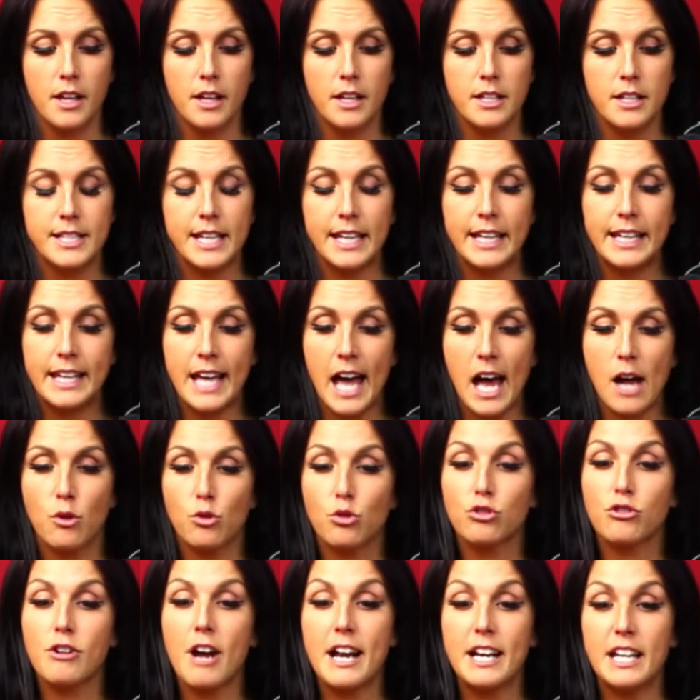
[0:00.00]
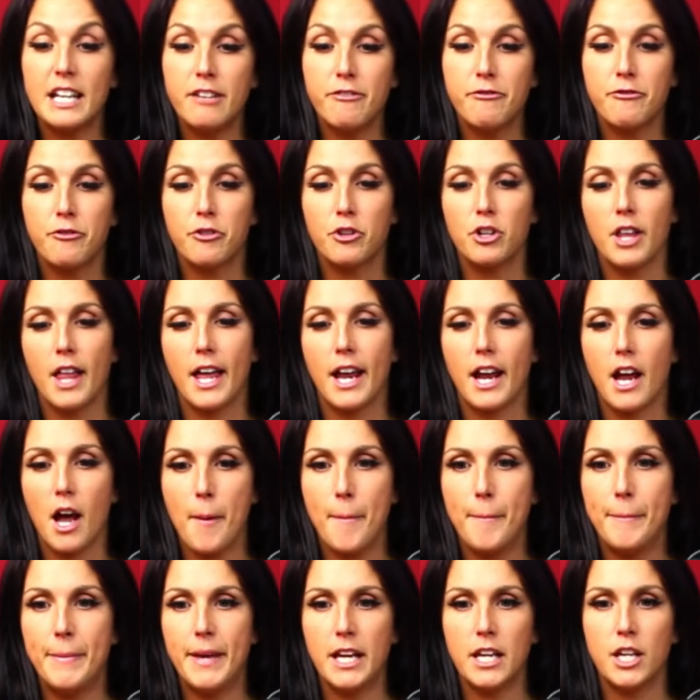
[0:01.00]
to get ready for like a
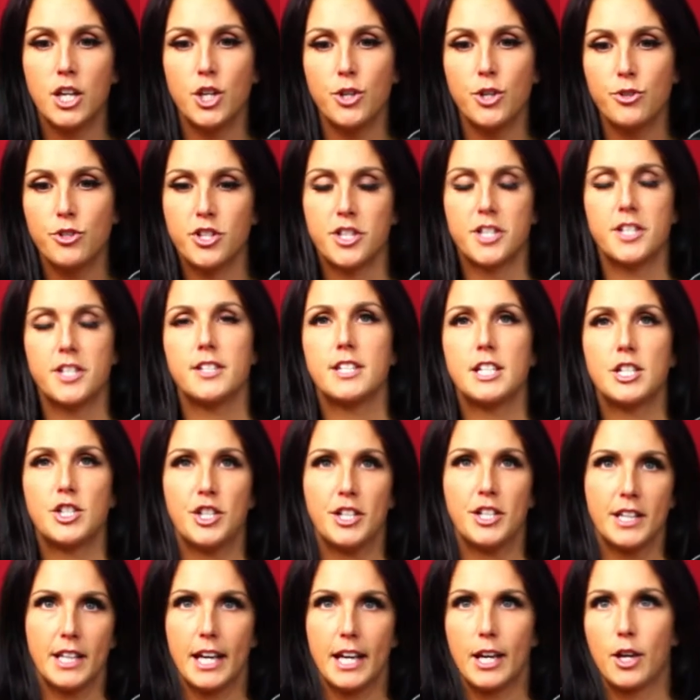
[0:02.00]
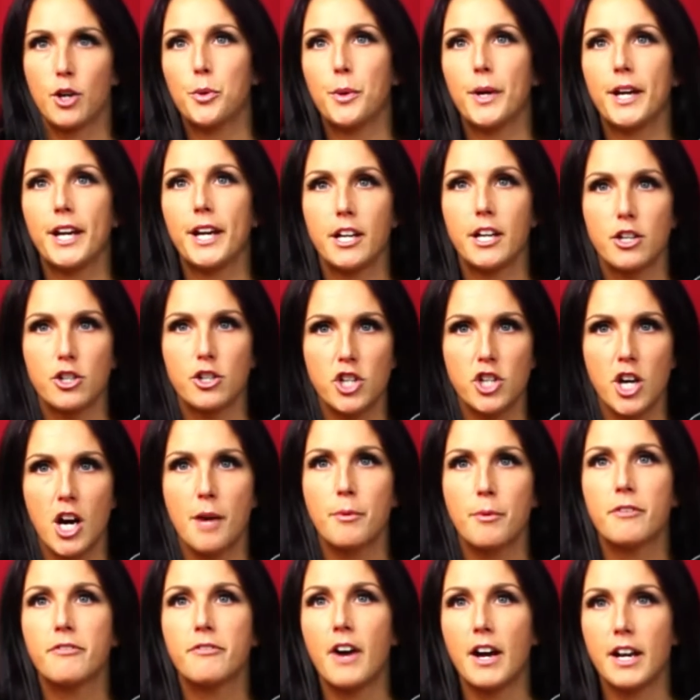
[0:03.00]
big, huge decision like quitting your job
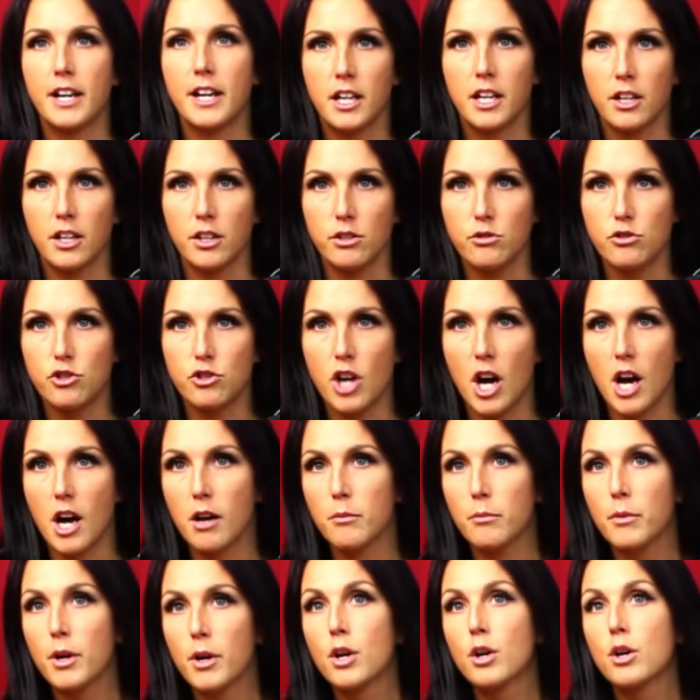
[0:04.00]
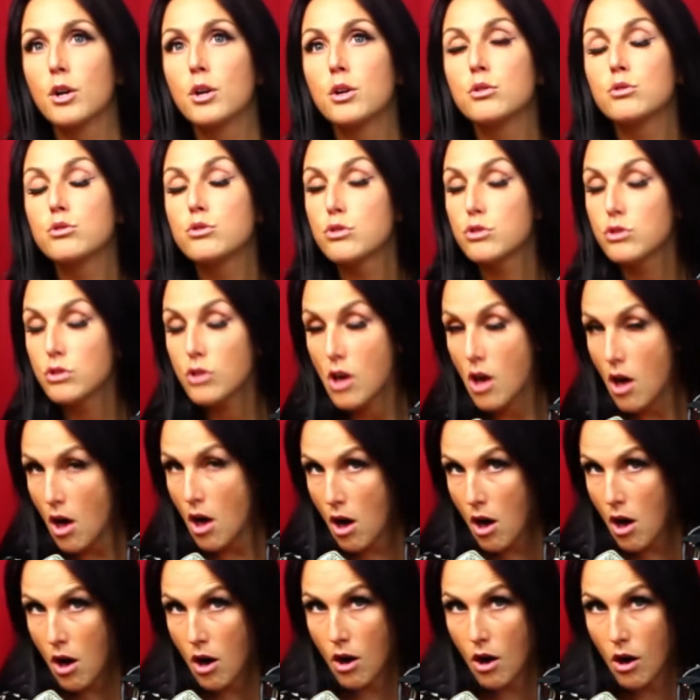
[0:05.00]
or finding a new job.
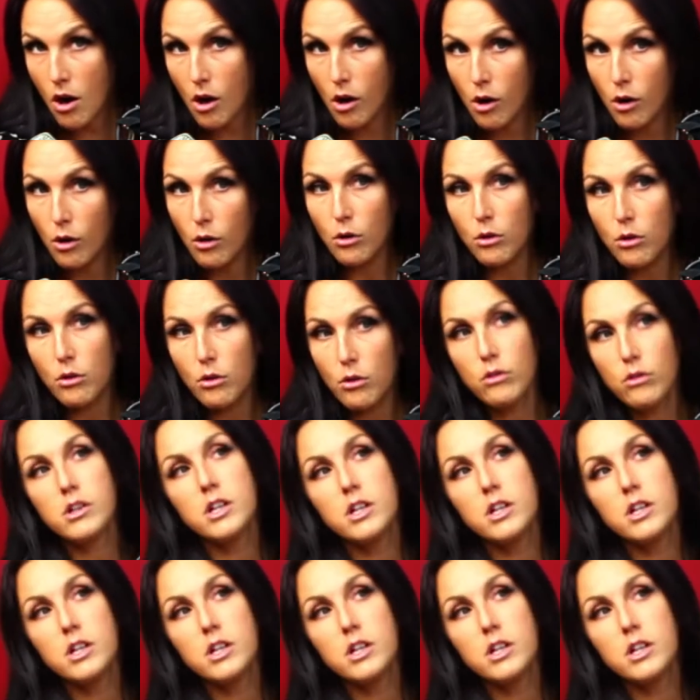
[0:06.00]
So